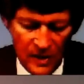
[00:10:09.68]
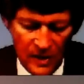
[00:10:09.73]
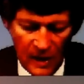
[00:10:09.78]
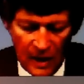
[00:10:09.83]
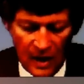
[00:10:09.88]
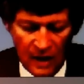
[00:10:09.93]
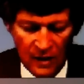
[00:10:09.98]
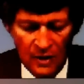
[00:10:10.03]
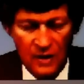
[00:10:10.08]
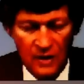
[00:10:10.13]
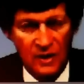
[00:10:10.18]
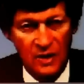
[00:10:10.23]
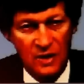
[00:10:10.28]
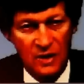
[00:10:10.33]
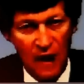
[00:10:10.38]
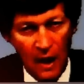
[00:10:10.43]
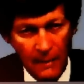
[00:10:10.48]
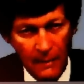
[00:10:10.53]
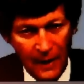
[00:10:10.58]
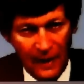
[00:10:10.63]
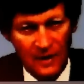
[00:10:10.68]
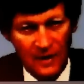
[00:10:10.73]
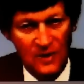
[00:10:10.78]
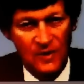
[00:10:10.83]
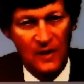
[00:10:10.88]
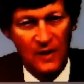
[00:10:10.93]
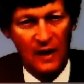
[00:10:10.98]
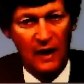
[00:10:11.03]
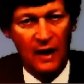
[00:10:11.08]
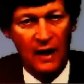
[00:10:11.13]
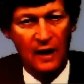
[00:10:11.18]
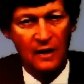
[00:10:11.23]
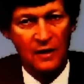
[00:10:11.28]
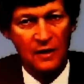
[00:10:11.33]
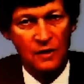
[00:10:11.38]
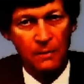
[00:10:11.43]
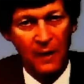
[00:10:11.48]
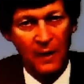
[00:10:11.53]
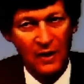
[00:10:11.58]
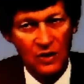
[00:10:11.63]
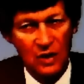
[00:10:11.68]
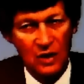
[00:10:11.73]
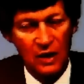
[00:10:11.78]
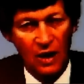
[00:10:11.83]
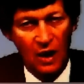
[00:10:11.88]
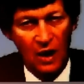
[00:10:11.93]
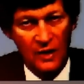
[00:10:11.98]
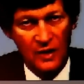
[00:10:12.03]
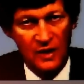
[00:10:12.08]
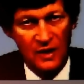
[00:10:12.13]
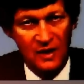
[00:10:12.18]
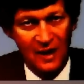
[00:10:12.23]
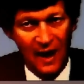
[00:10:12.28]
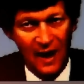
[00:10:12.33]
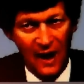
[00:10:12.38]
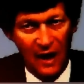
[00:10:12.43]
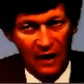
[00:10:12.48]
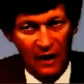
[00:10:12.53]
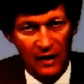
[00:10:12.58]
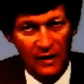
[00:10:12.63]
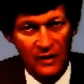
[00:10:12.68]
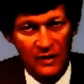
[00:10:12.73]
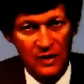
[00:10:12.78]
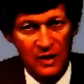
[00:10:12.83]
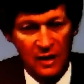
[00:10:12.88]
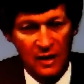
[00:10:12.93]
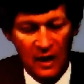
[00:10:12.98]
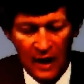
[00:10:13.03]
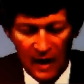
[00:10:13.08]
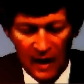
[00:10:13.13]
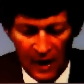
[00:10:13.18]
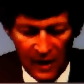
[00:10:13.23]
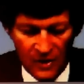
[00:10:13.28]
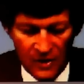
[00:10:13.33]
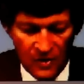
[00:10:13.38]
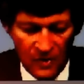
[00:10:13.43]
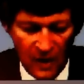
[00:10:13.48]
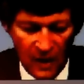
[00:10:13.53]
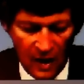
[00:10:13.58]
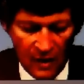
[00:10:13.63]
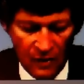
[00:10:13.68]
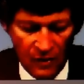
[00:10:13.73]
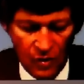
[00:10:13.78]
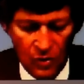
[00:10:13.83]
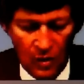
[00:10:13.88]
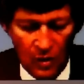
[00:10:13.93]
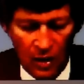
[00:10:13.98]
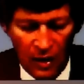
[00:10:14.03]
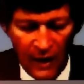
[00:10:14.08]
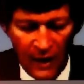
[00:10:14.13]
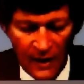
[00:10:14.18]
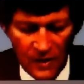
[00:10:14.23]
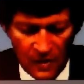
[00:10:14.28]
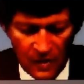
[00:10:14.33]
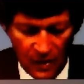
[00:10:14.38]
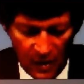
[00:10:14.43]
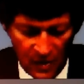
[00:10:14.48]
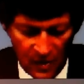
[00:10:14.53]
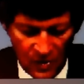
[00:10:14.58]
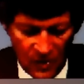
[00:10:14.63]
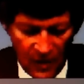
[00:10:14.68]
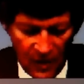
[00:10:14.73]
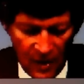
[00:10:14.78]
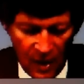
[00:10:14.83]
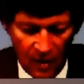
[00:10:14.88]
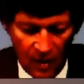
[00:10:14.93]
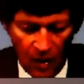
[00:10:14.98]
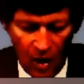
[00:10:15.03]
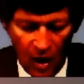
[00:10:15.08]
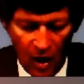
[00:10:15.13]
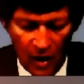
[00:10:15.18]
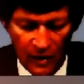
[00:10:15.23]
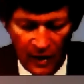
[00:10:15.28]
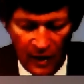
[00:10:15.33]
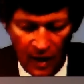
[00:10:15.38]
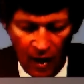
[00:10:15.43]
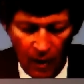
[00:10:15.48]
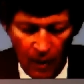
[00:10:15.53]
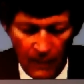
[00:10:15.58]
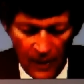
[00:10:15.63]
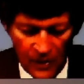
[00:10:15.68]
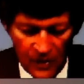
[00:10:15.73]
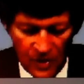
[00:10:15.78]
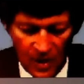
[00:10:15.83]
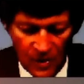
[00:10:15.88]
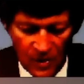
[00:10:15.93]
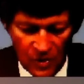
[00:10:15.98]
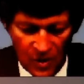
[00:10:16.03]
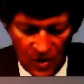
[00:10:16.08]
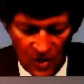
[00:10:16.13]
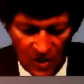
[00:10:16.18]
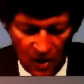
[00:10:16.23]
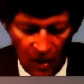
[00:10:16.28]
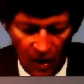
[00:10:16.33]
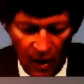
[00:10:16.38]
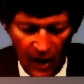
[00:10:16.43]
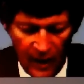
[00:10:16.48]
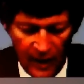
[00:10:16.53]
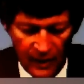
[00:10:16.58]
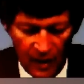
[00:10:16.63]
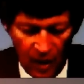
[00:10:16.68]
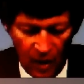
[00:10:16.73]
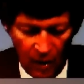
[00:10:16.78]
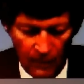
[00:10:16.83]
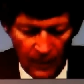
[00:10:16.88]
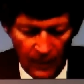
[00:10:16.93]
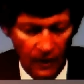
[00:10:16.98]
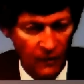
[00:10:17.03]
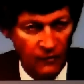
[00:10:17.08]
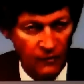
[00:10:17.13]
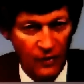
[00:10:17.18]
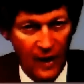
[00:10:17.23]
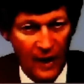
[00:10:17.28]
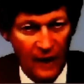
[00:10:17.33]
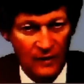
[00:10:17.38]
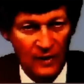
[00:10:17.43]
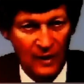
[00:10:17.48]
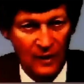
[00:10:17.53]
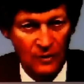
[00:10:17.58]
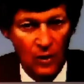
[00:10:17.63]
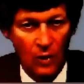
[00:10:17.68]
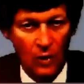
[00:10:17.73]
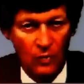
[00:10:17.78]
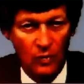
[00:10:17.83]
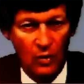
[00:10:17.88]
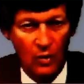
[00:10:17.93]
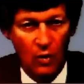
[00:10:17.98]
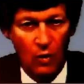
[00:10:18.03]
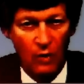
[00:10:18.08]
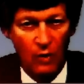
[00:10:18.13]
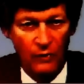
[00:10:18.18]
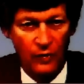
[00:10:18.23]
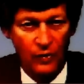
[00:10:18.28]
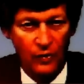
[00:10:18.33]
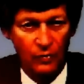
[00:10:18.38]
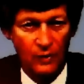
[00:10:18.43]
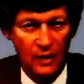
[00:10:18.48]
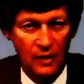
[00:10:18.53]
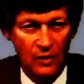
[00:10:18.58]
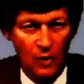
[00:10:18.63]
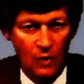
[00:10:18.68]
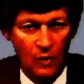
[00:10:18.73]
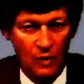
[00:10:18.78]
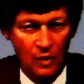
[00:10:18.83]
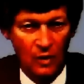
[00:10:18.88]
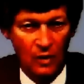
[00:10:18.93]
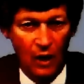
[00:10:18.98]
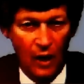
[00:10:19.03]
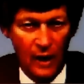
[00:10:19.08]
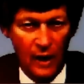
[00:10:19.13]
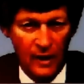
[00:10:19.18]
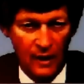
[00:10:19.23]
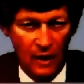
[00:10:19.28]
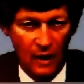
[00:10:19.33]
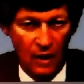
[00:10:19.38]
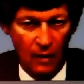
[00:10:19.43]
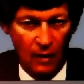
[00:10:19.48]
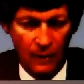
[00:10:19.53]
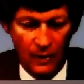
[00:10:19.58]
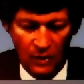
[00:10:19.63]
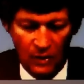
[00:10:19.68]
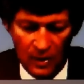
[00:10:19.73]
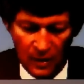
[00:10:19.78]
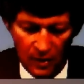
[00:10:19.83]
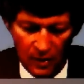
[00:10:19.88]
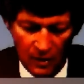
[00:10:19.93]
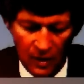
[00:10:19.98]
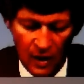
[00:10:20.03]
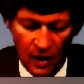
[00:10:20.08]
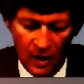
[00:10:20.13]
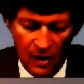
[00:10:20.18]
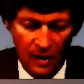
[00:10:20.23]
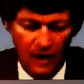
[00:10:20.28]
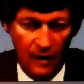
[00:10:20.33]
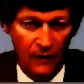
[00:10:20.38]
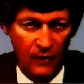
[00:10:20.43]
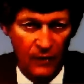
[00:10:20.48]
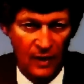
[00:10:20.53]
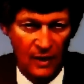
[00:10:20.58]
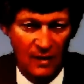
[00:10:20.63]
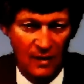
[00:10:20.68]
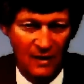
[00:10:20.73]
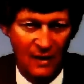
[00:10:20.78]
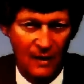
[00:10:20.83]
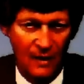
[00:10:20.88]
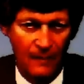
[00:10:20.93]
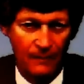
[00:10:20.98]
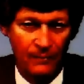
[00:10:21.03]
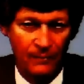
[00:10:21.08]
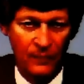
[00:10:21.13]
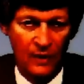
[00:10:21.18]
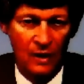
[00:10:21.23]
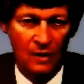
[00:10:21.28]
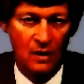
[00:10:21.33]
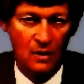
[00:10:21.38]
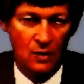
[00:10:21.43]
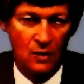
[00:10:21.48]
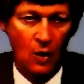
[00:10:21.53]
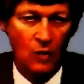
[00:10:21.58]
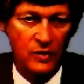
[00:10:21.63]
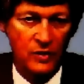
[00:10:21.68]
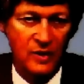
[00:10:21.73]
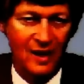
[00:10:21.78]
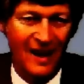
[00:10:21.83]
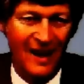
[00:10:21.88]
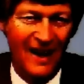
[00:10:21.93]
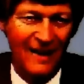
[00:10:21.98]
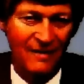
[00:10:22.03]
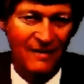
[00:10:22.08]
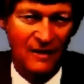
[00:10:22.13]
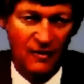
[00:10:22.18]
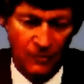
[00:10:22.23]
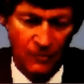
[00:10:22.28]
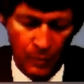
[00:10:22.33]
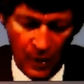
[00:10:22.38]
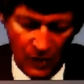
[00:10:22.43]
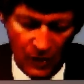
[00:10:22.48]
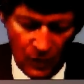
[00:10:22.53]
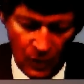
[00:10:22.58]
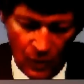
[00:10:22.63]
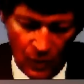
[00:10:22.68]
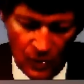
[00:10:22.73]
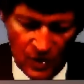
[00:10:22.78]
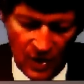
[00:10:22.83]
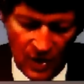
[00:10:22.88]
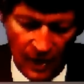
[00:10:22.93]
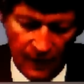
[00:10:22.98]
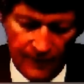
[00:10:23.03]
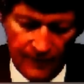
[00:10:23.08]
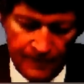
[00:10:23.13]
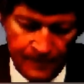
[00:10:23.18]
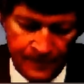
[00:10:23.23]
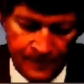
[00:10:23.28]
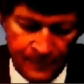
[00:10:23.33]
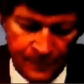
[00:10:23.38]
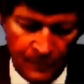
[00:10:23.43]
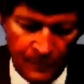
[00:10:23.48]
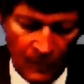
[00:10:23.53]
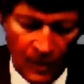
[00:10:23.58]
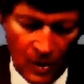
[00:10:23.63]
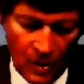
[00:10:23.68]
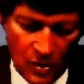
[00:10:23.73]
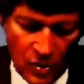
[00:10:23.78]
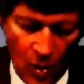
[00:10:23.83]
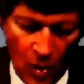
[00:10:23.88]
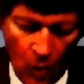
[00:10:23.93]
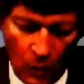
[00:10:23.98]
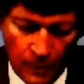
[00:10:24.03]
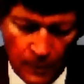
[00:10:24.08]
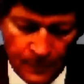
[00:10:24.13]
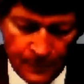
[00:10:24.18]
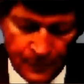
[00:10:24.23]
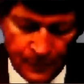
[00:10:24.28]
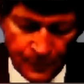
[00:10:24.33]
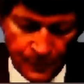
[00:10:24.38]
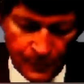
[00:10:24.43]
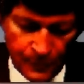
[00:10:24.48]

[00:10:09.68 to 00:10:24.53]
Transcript: is done to some extent, especially on solids. It's done to a lesser extent on elements such as the line element. In fact, I don't know of a three-noded line element in, in the um, codes that I have been using. So